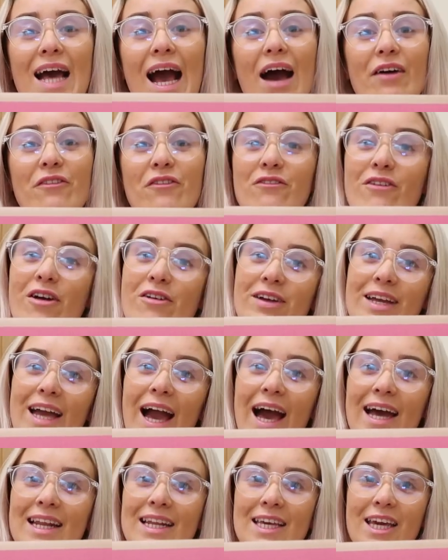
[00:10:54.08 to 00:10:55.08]
have very
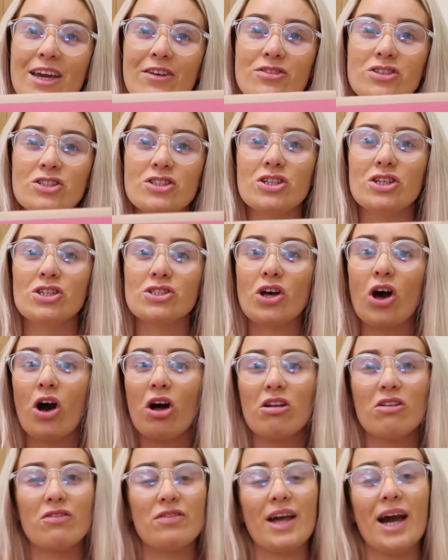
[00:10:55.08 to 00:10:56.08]
kindly gifted us
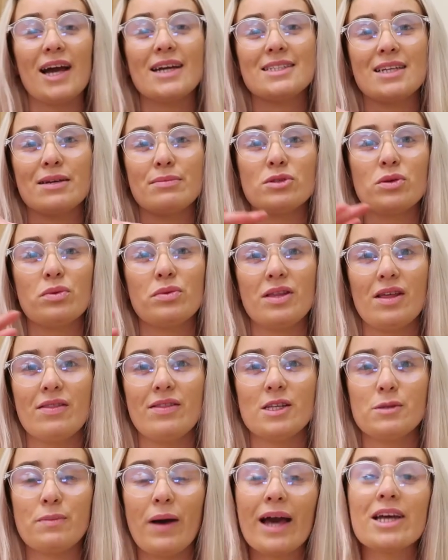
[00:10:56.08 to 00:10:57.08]
all of the items within
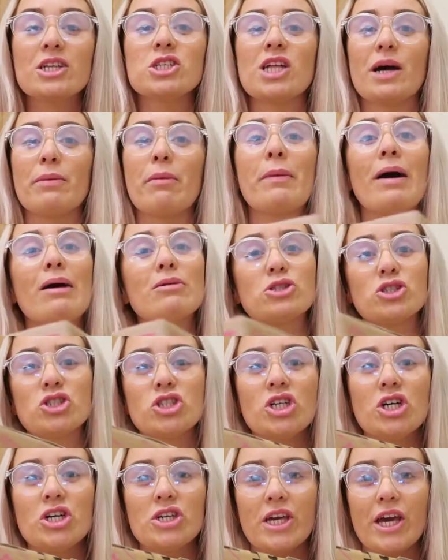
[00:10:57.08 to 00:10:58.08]
this package that I'm about to
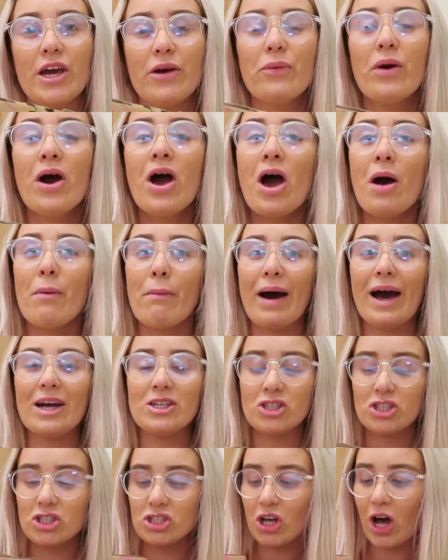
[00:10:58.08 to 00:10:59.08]
show you. But I
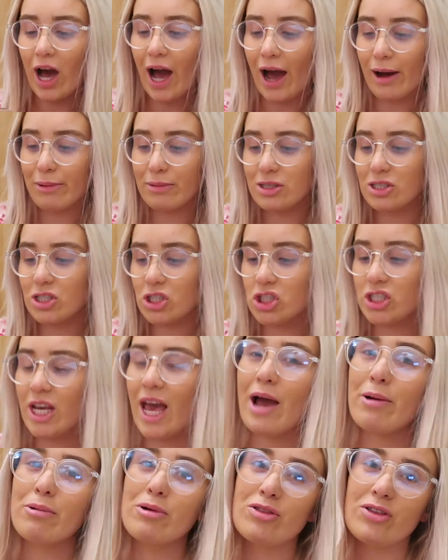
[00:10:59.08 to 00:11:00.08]
just thought I would
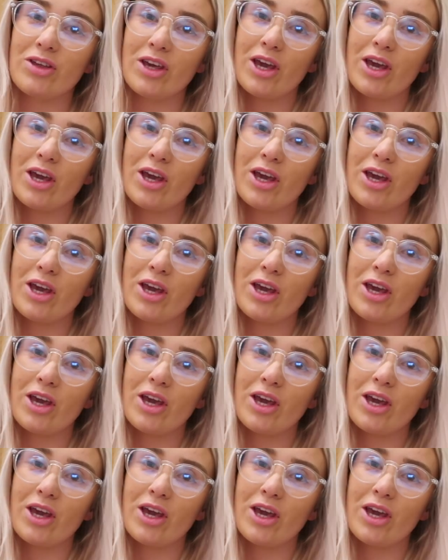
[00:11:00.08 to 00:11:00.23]
share with